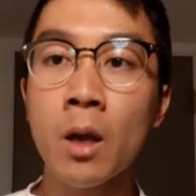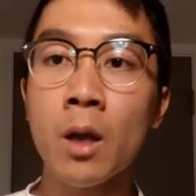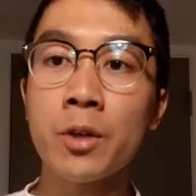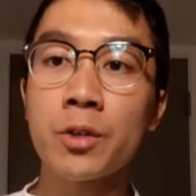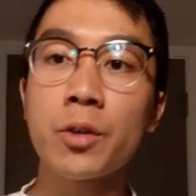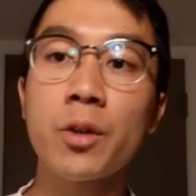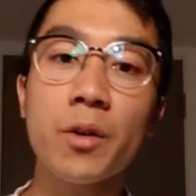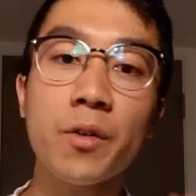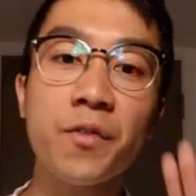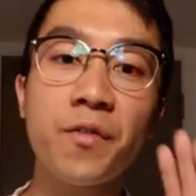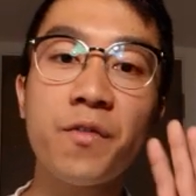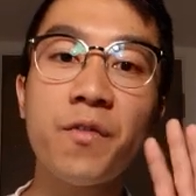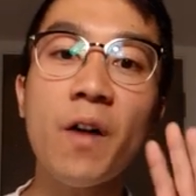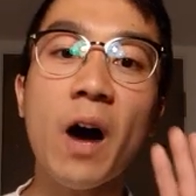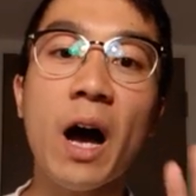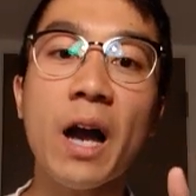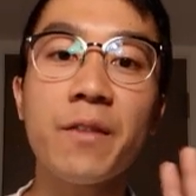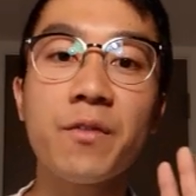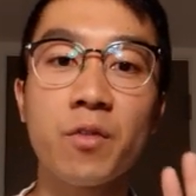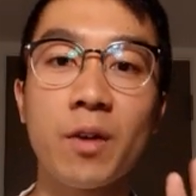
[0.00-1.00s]
So there are
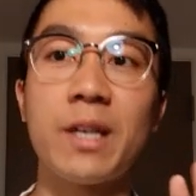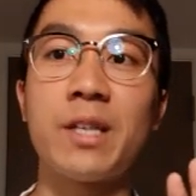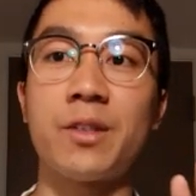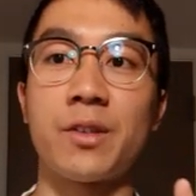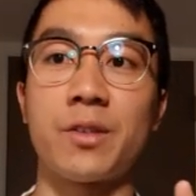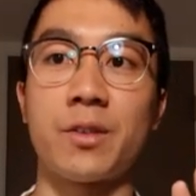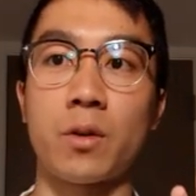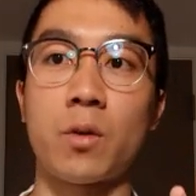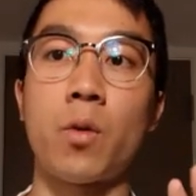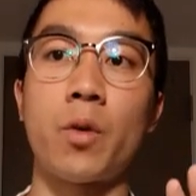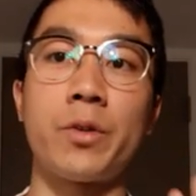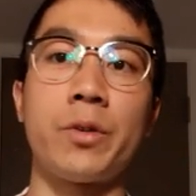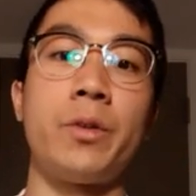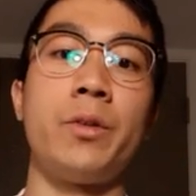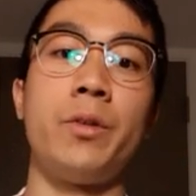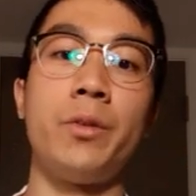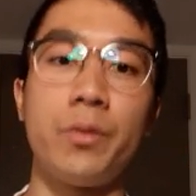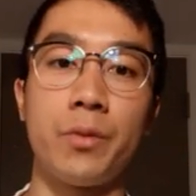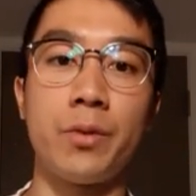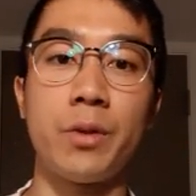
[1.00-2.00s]
5 races according
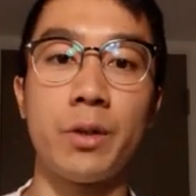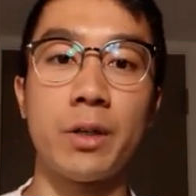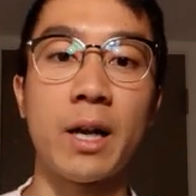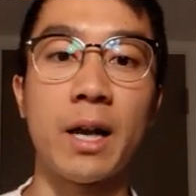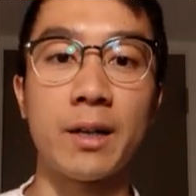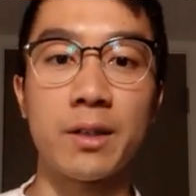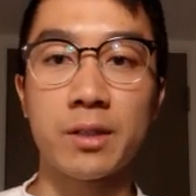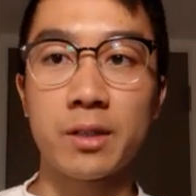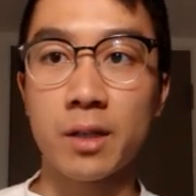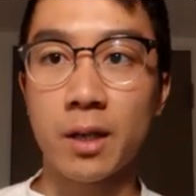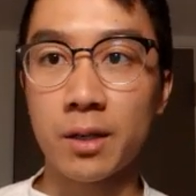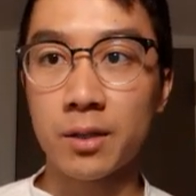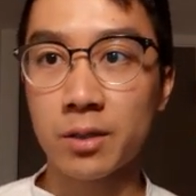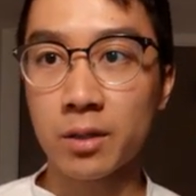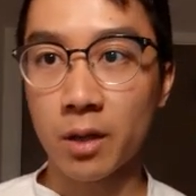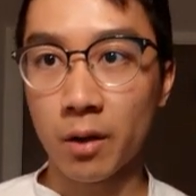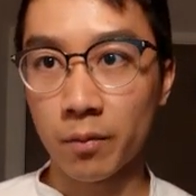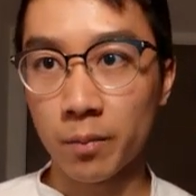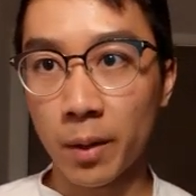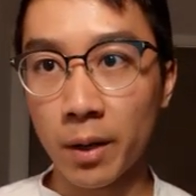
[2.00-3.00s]
to the United States
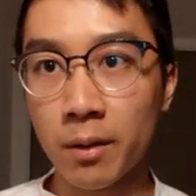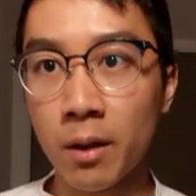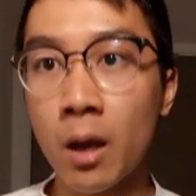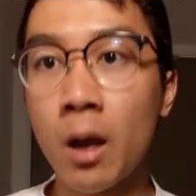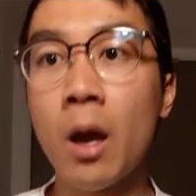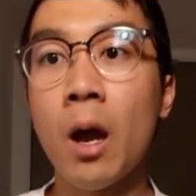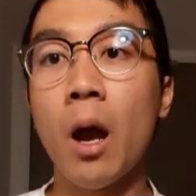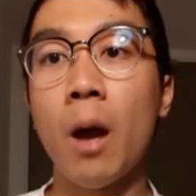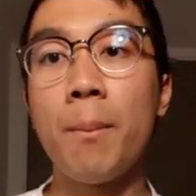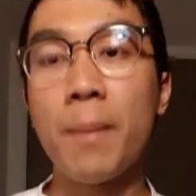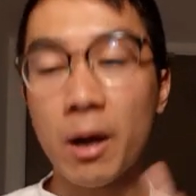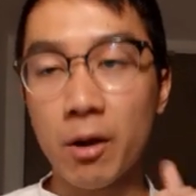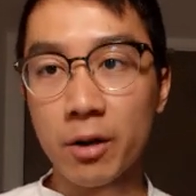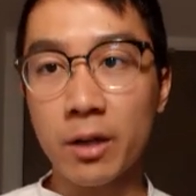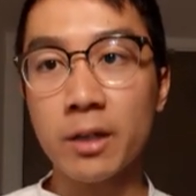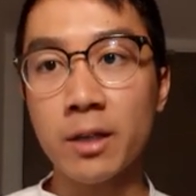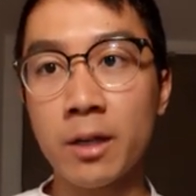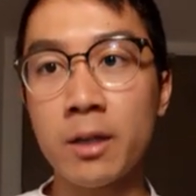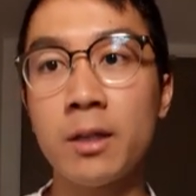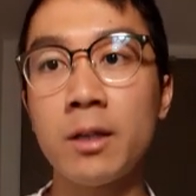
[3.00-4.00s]
government:
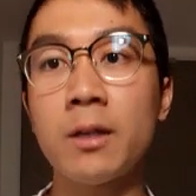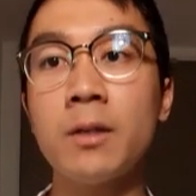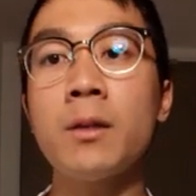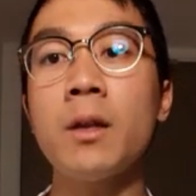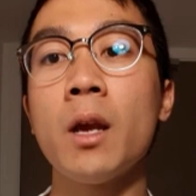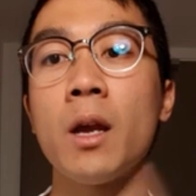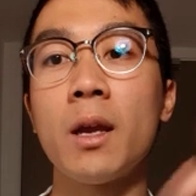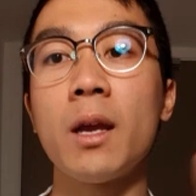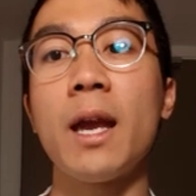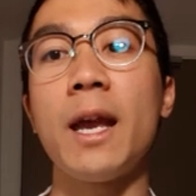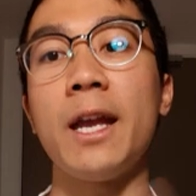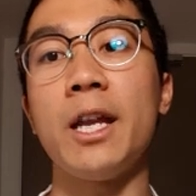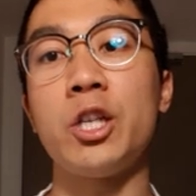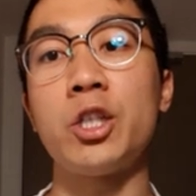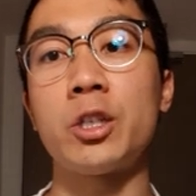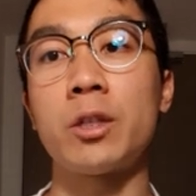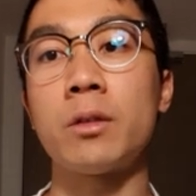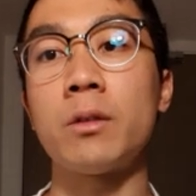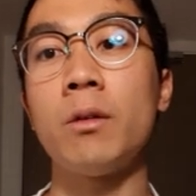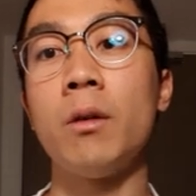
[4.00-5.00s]
American Indian,
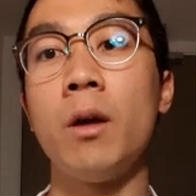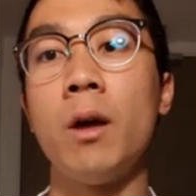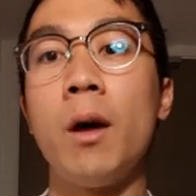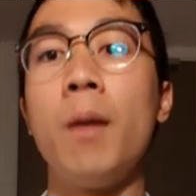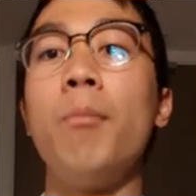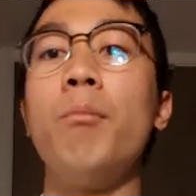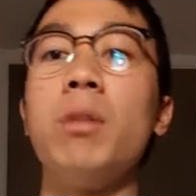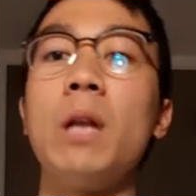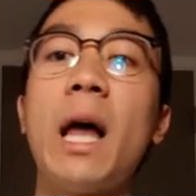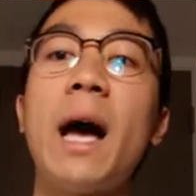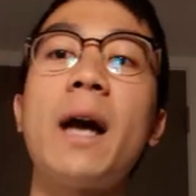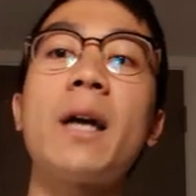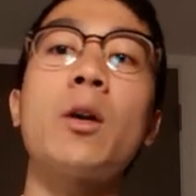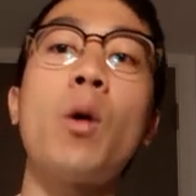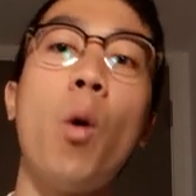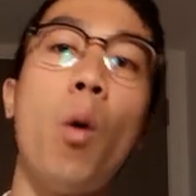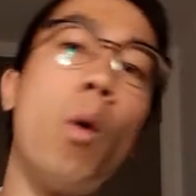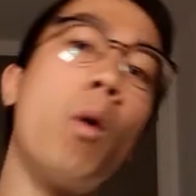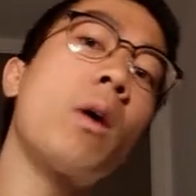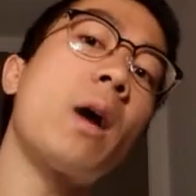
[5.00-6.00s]
Asian, Black
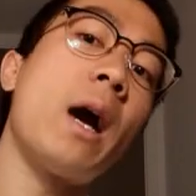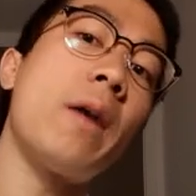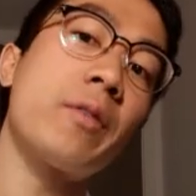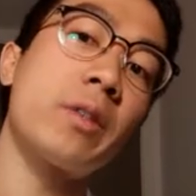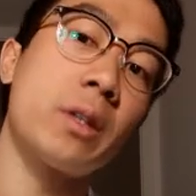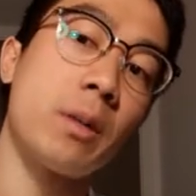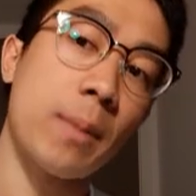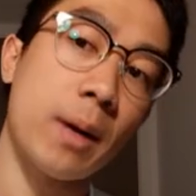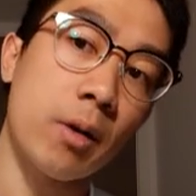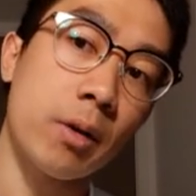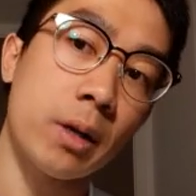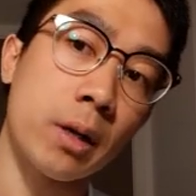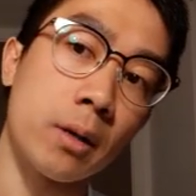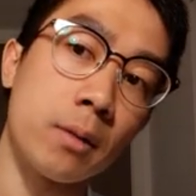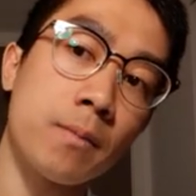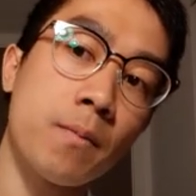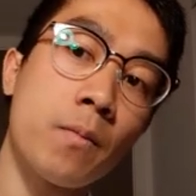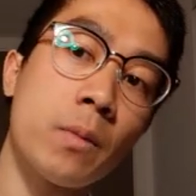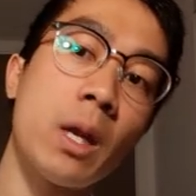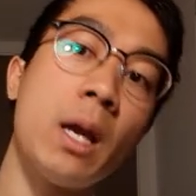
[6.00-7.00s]
or African
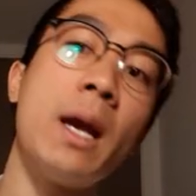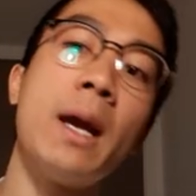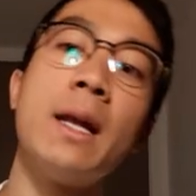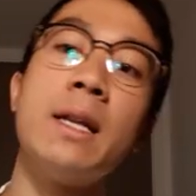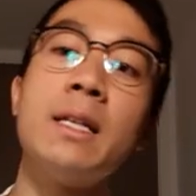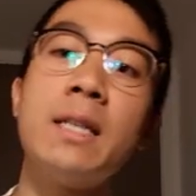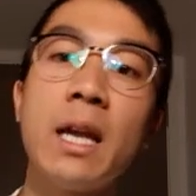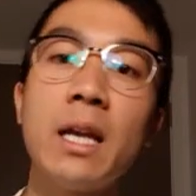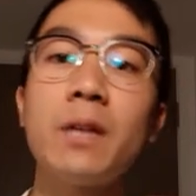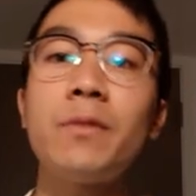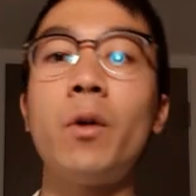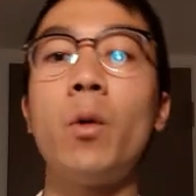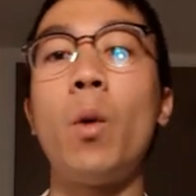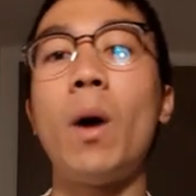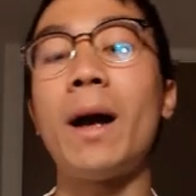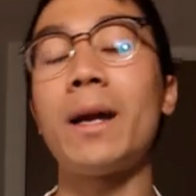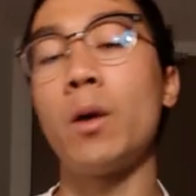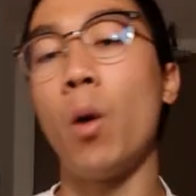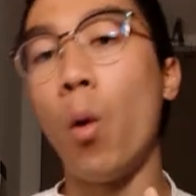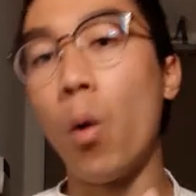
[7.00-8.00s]
American, Native
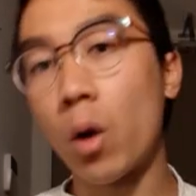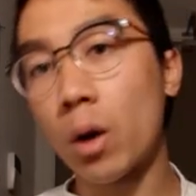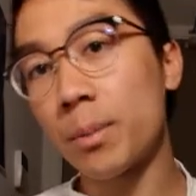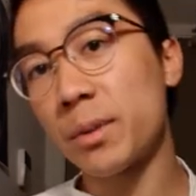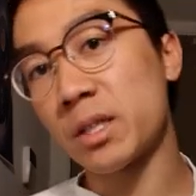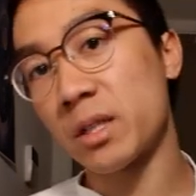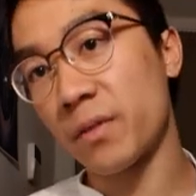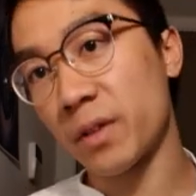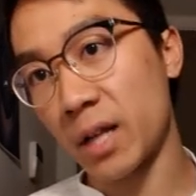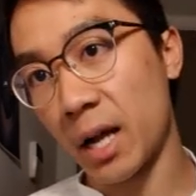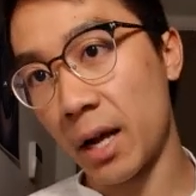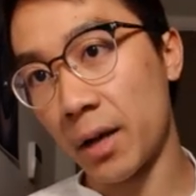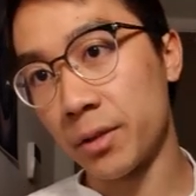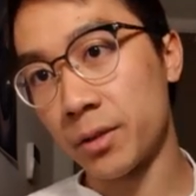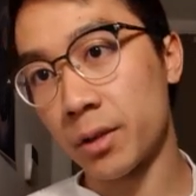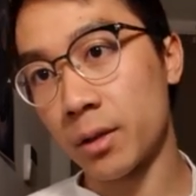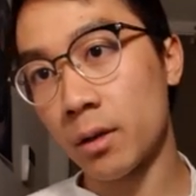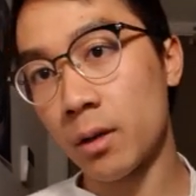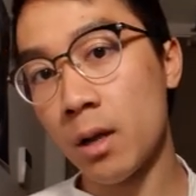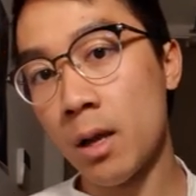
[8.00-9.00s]
Hawaiian or Pacific
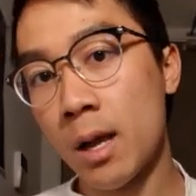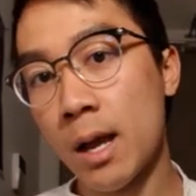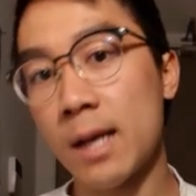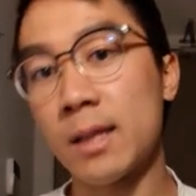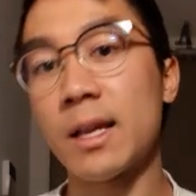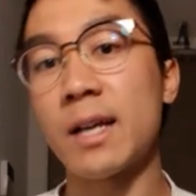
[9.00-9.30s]
Islander, and